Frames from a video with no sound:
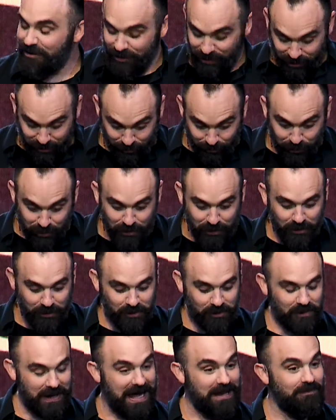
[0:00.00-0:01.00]

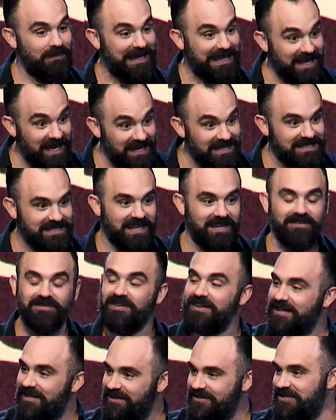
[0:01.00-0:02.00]
through and because of
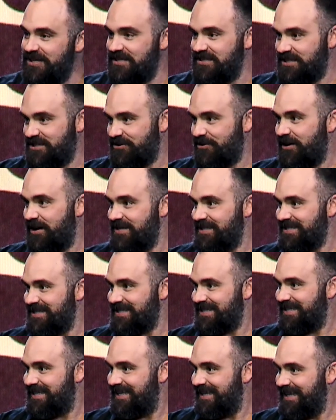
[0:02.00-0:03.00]
Jesus Christ.
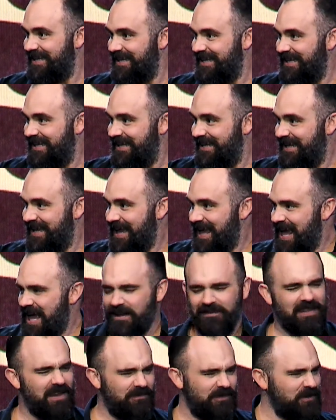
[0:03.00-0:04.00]

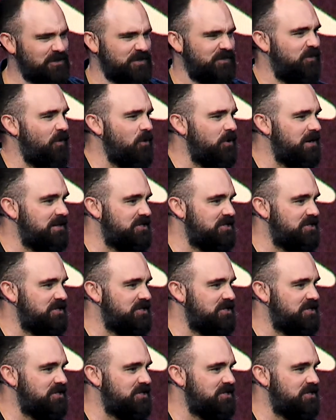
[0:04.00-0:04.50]
And if that feels foreign